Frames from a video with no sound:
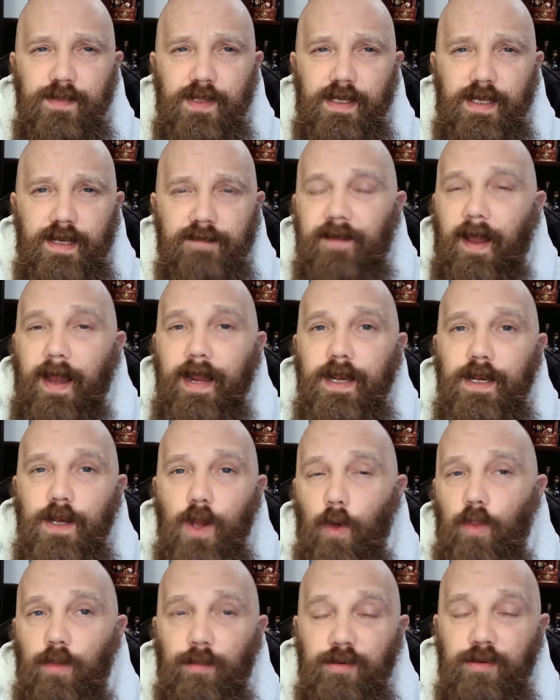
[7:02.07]
If I didn't
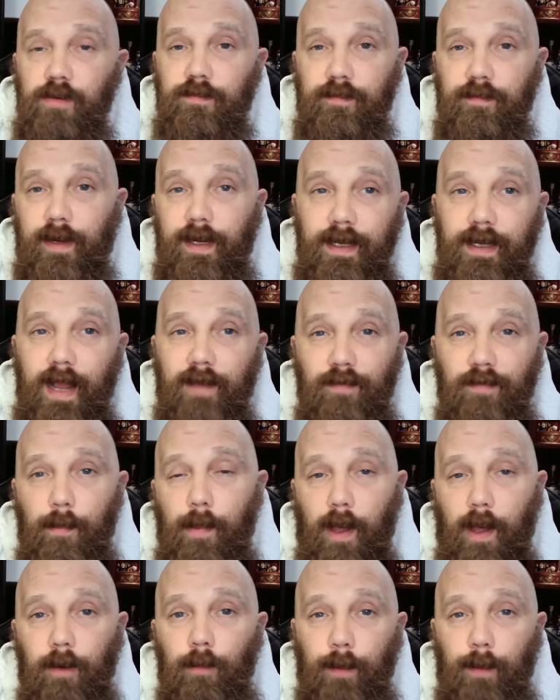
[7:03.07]
know the proof, if I didn't have the
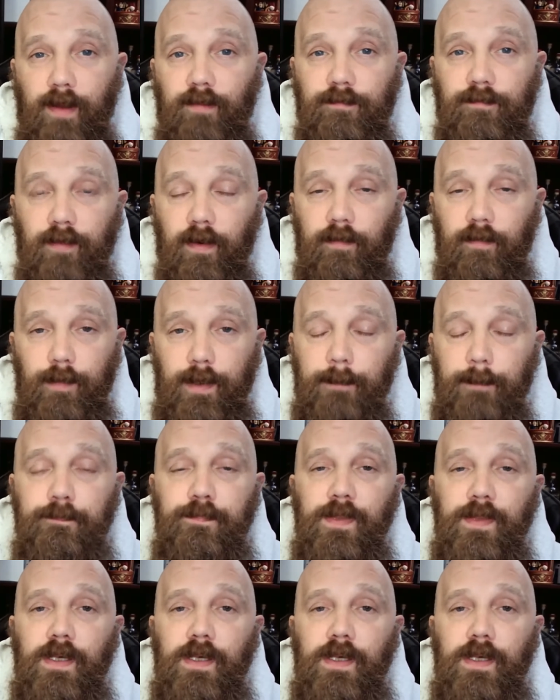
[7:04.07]
bottle right in front of me,